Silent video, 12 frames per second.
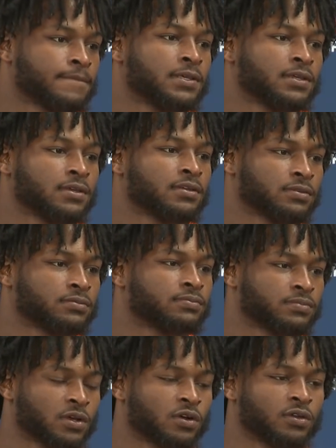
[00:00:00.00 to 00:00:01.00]

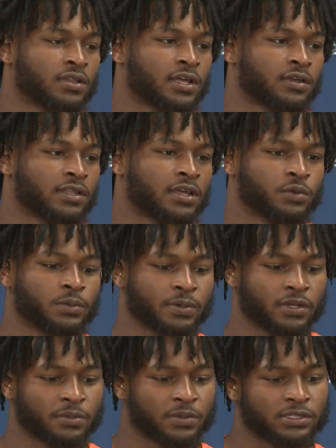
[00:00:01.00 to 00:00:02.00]
Yeah, a whole lot. Like, we
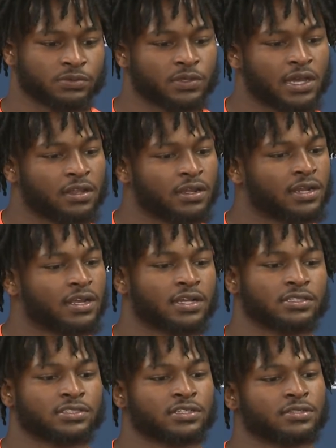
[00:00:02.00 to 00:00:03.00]
got to learn
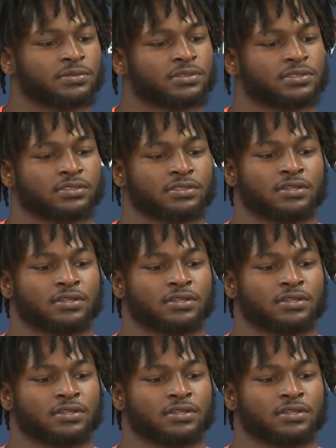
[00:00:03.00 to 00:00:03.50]
concepts.